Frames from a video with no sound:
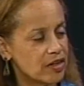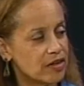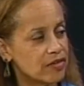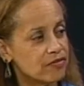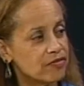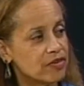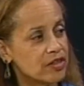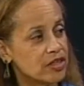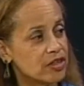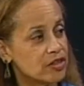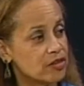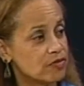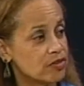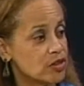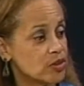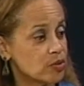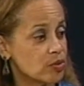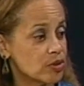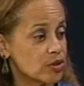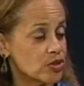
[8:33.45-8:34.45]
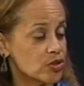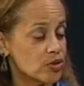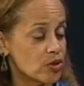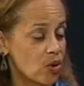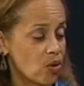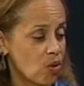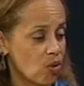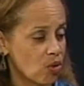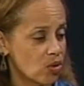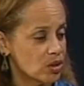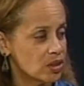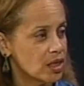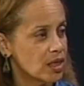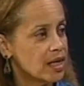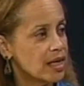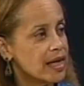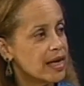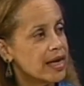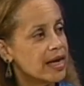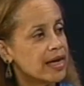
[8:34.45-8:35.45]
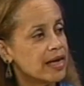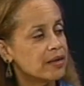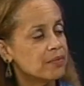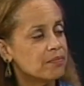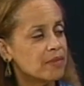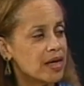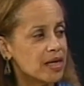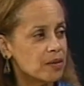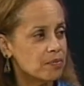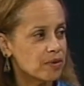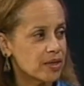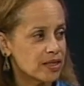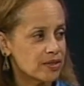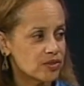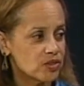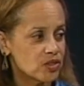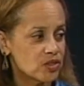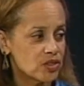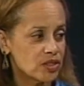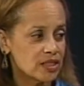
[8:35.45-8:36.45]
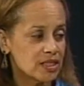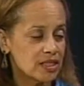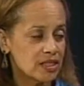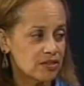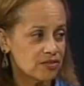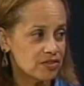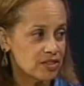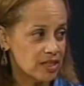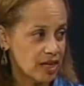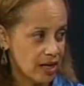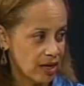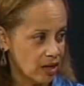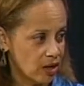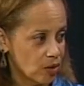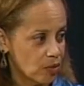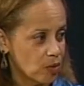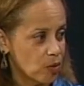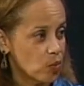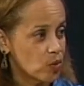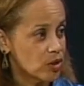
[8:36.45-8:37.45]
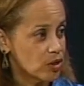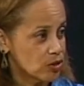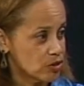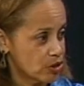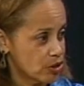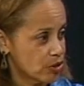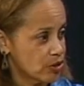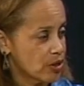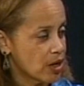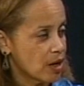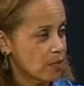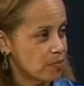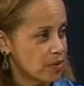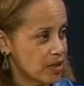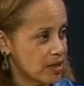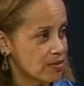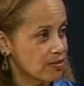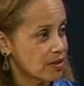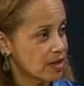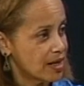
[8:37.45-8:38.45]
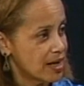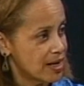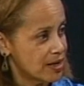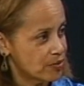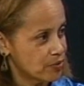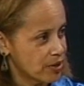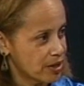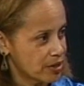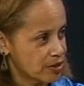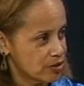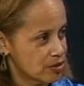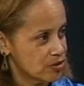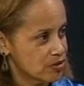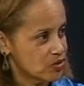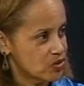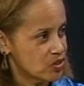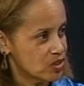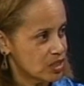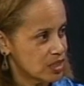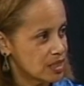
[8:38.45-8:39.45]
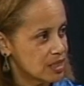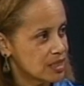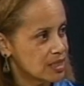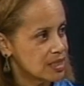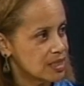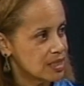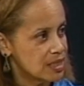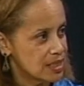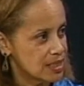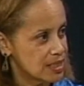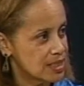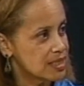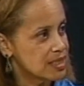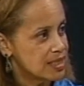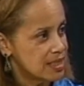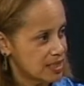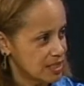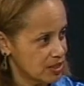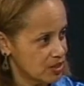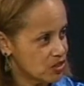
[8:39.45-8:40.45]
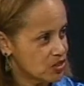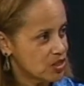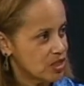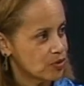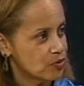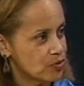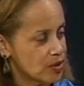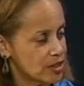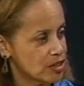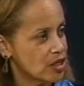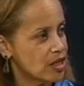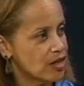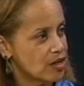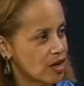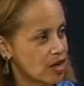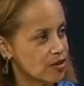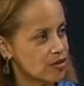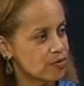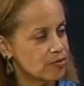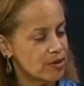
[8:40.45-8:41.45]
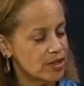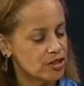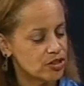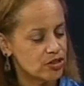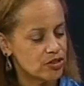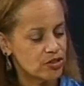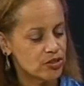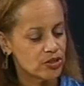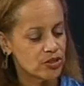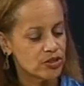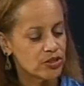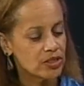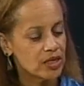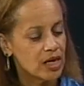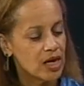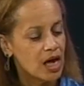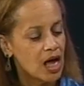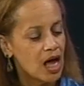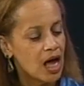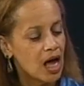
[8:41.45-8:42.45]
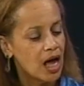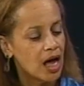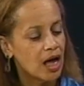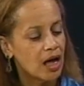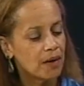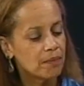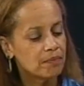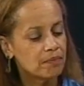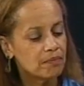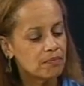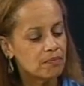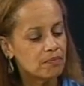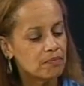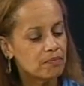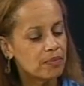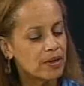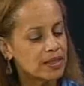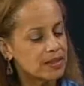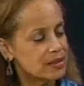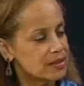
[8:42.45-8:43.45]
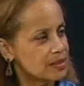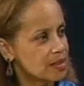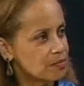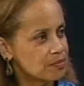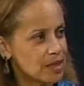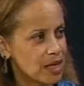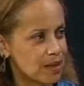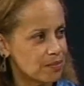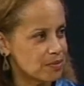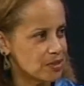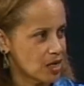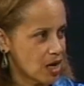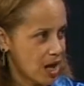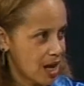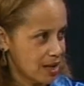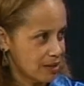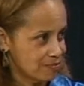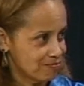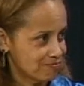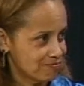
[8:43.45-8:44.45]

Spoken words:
If an individual is sold, in many places, a deed of sale will turn up in the land records, in the deeds and other registers, but sometimes not.